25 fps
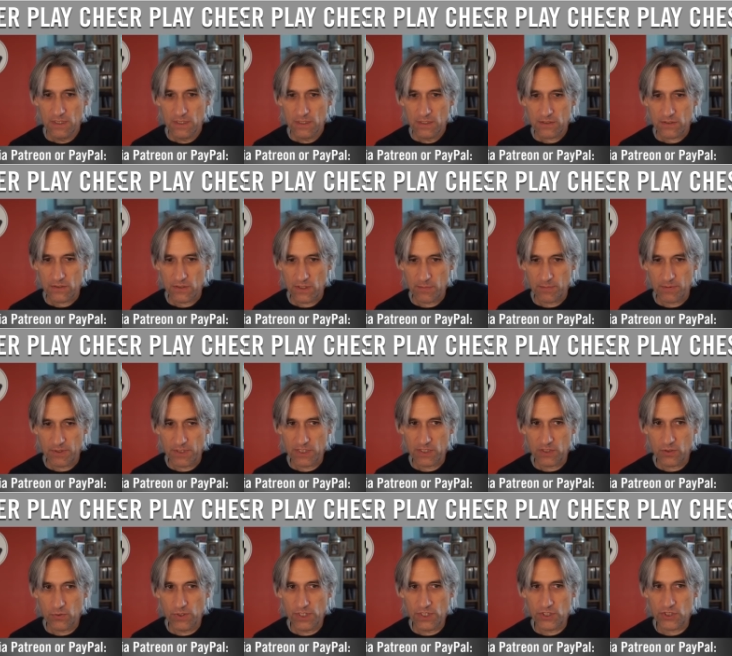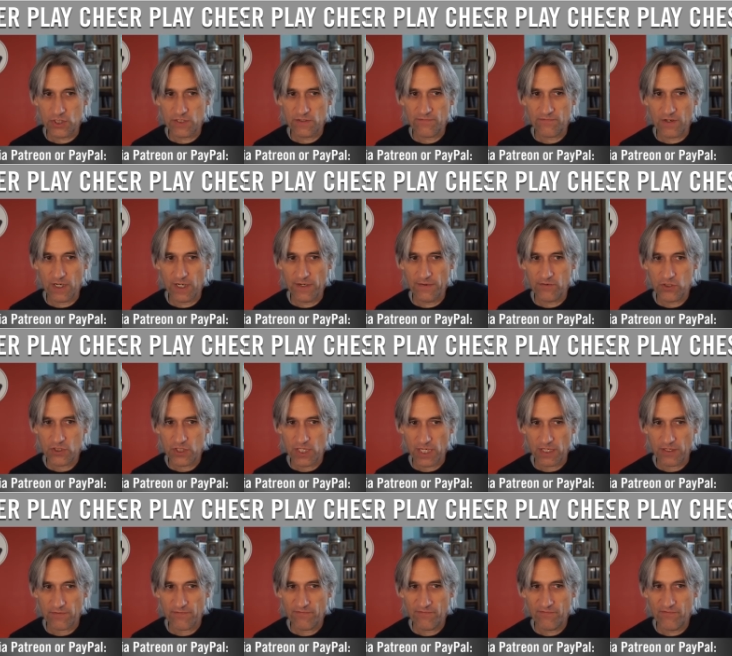So I played queen g5
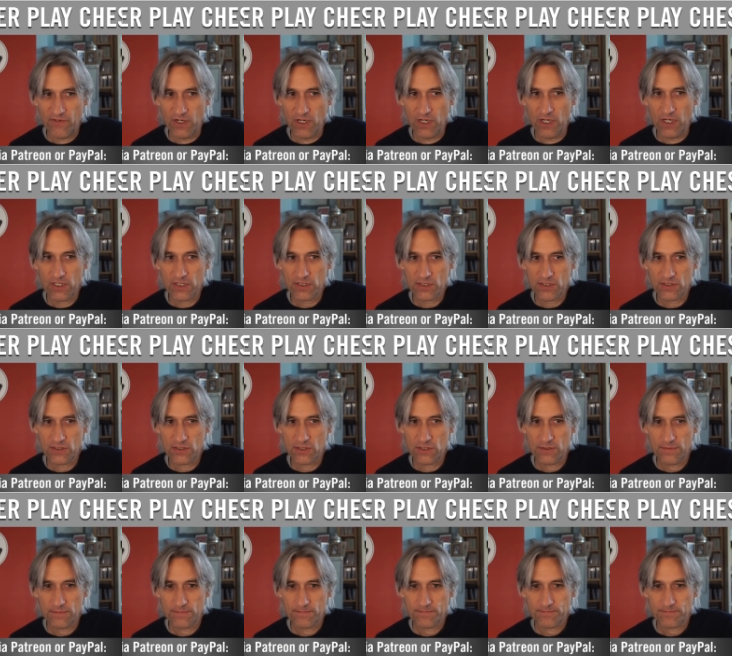check first.